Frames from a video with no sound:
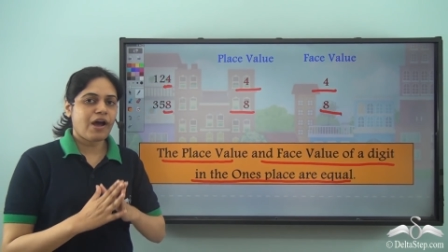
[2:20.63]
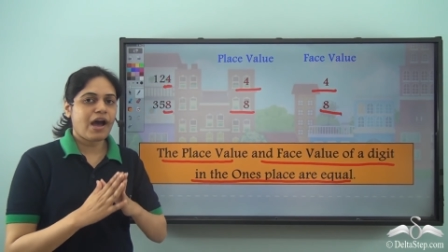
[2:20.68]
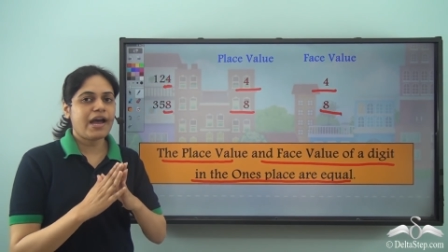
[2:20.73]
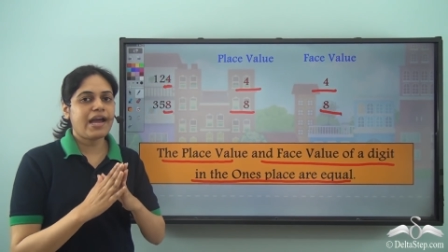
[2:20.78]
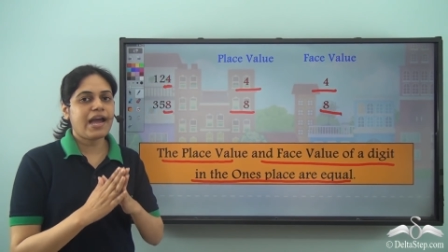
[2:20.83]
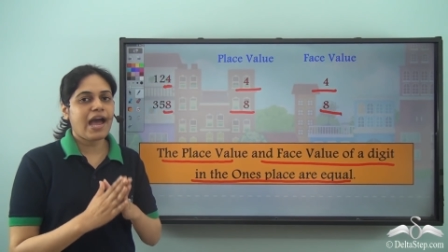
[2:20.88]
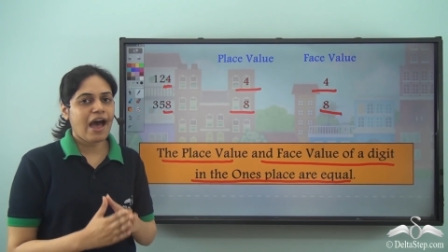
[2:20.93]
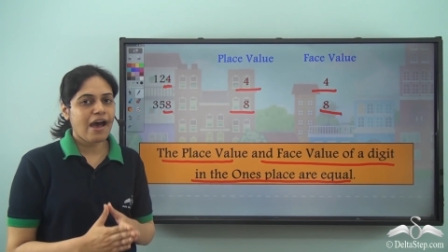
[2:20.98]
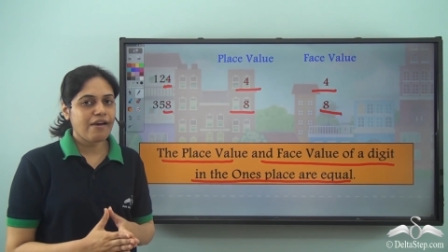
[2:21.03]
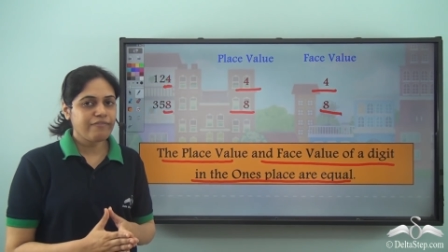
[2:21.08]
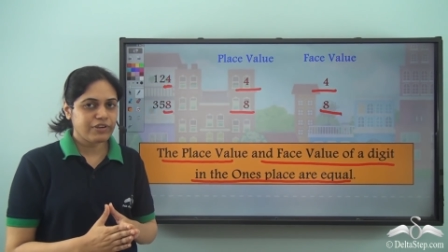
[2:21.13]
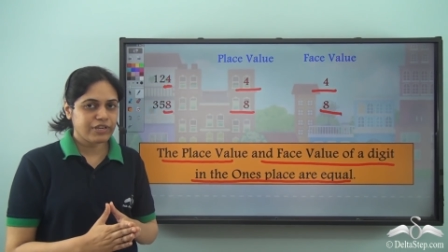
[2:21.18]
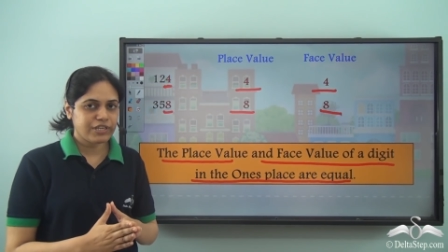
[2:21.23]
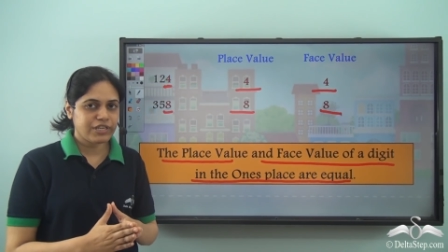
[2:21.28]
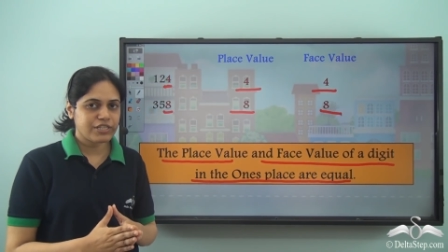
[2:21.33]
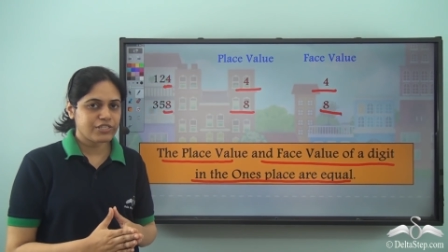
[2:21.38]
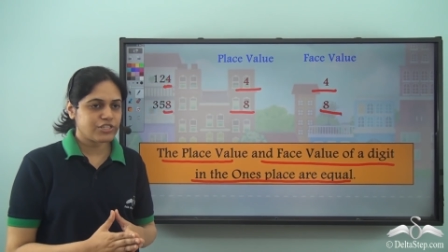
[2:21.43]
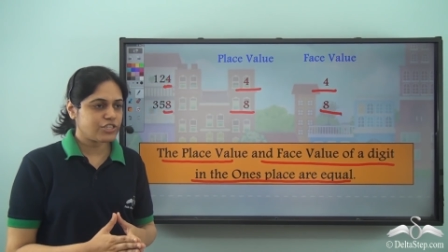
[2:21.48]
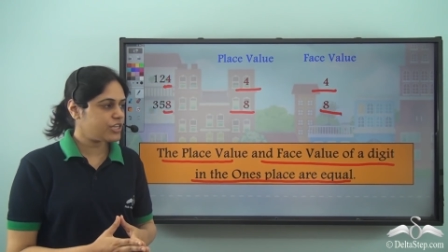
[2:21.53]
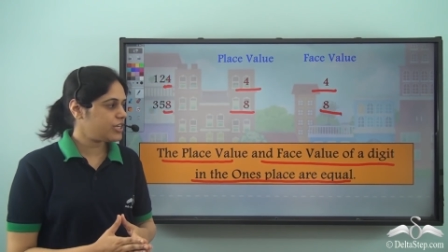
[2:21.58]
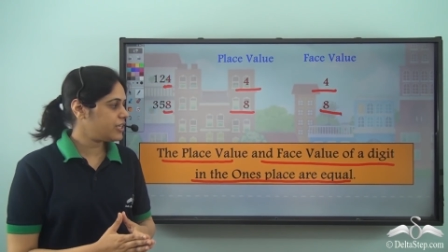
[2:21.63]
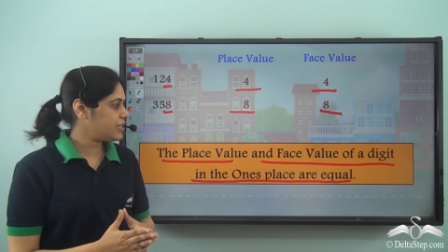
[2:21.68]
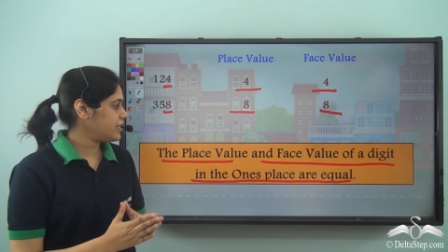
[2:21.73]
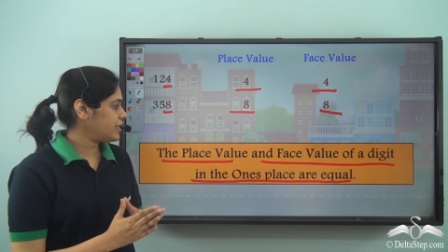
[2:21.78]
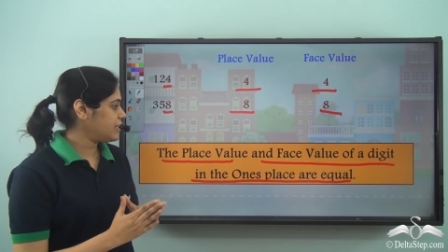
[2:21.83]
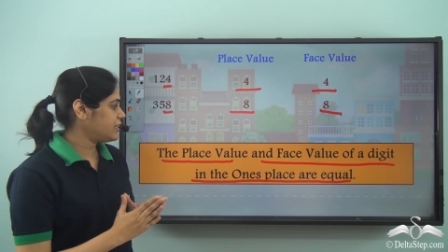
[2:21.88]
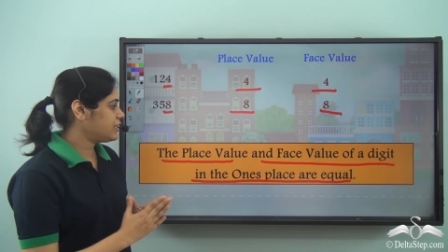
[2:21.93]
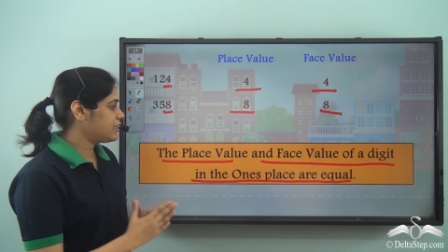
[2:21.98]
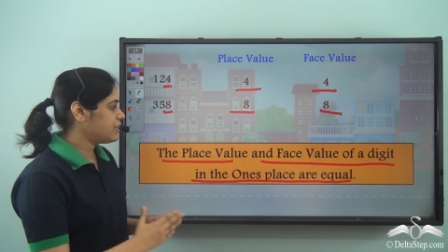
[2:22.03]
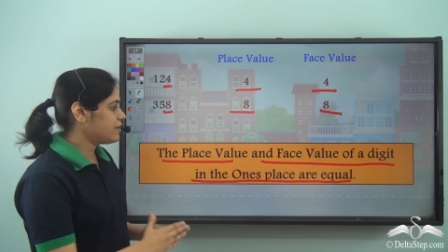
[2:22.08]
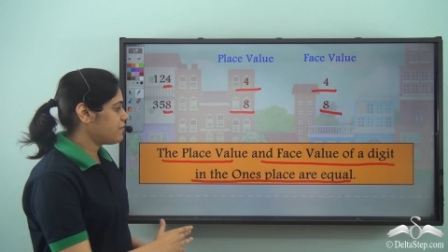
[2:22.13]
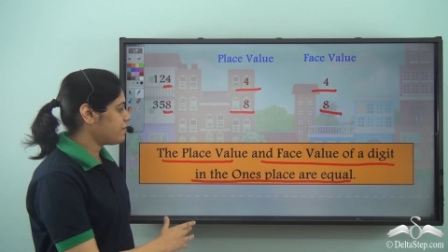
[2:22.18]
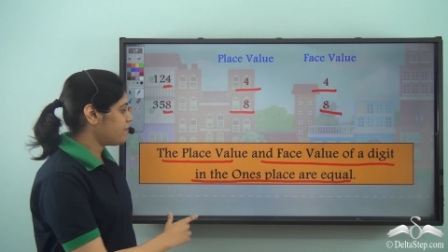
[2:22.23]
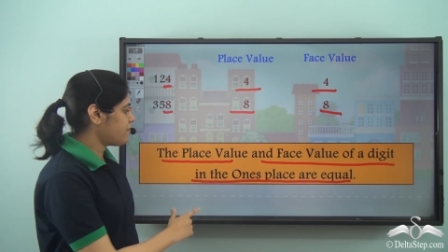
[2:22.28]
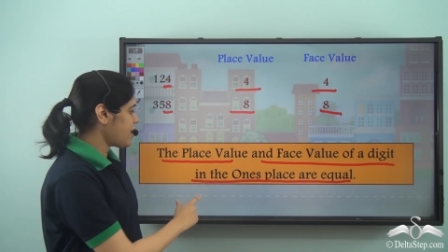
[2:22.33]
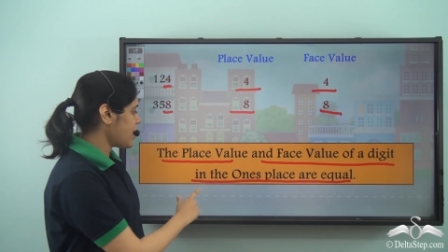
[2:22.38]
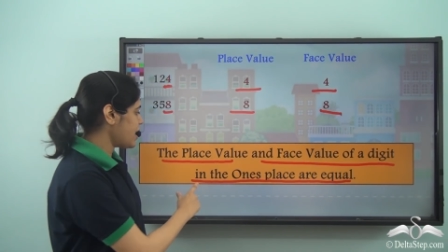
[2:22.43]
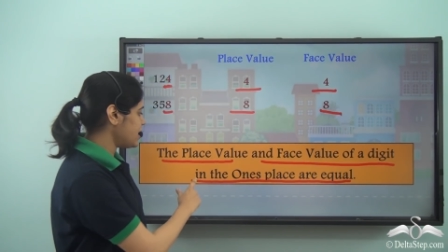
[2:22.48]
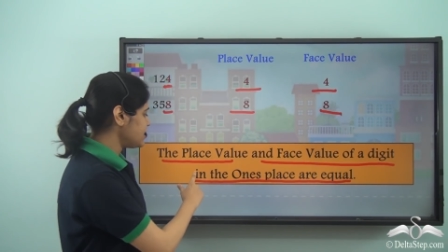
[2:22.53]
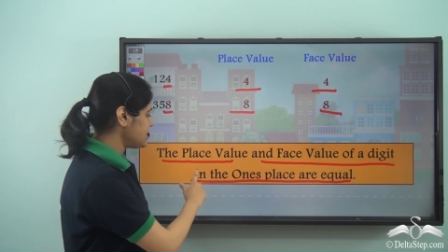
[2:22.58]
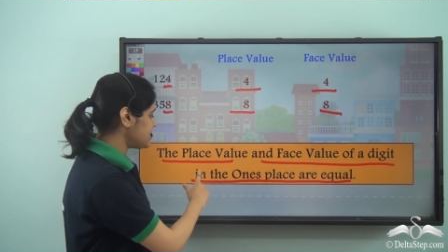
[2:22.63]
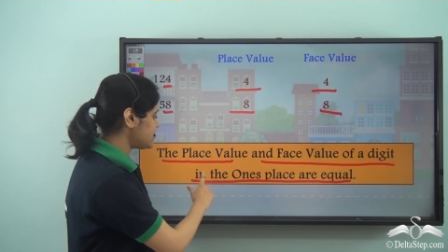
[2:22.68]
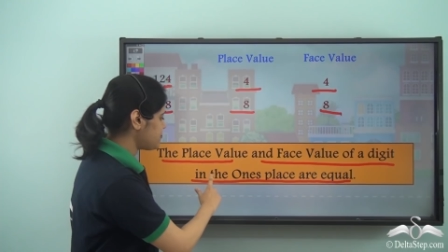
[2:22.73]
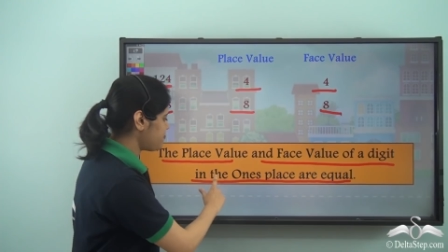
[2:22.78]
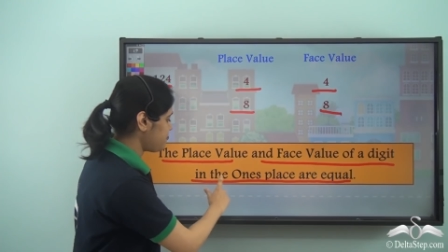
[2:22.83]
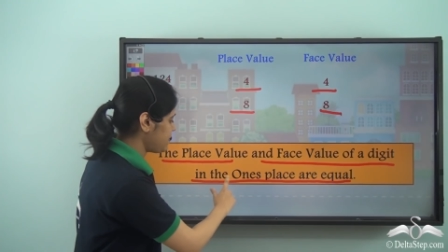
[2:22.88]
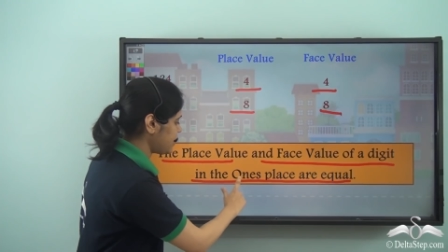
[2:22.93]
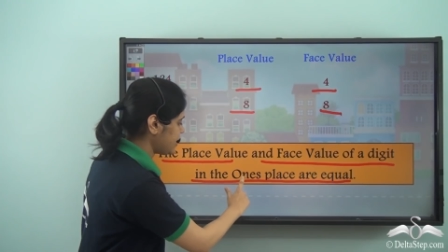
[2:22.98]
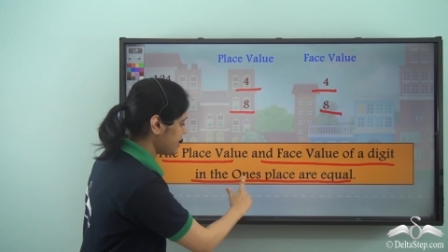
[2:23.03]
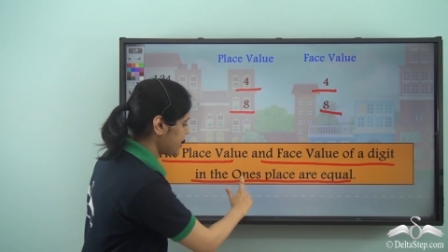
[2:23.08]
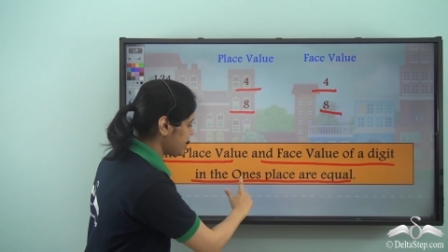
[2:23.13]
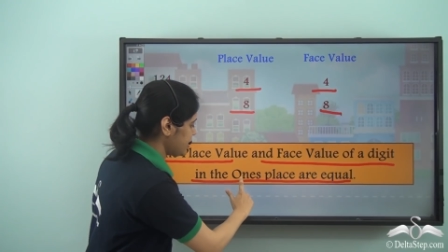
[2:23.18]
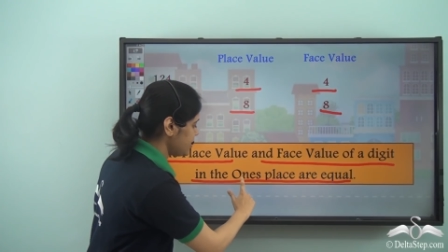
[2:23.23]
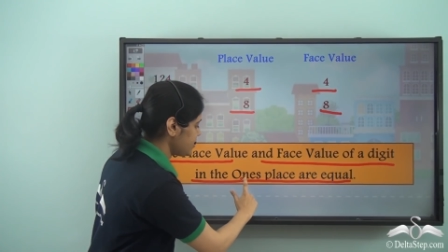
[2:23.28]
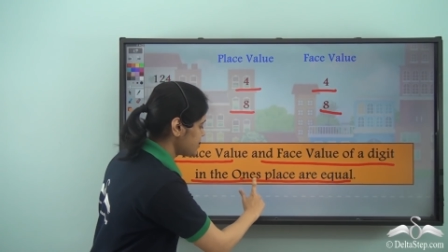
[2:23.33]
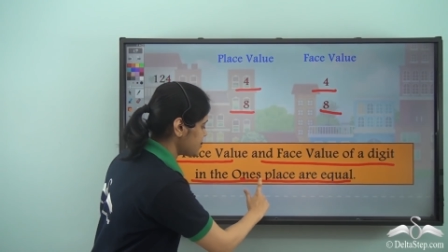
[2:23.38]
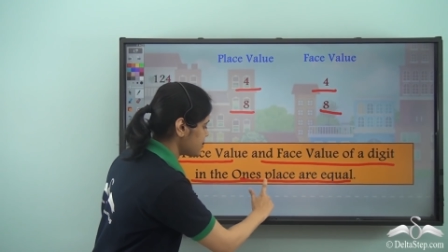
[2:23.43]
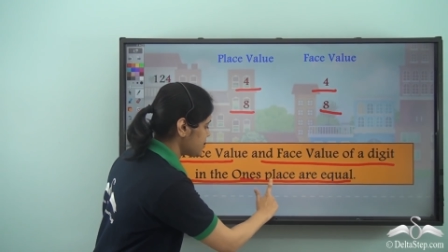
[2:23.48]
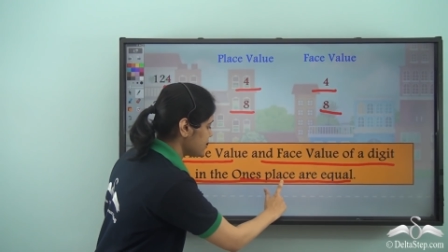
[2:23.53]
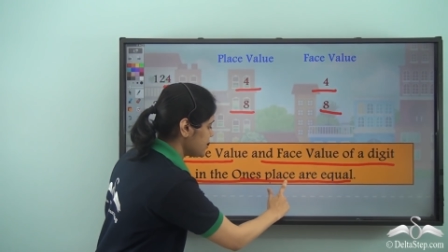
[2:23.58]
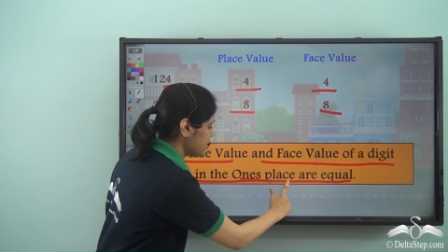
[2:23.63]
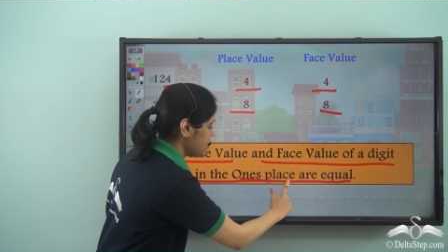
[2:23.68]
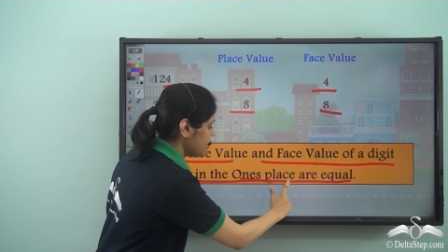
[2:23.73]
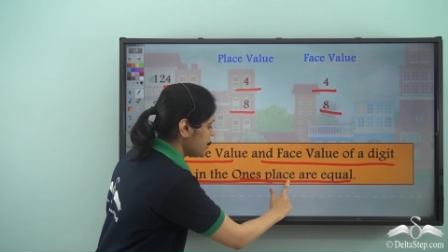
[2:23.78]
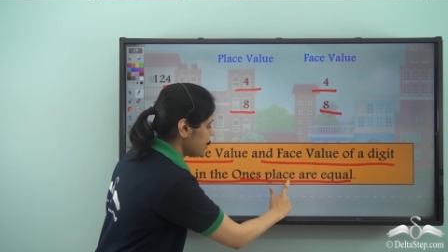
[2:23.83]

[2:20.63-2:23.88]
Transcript: I have a digit in the ones place,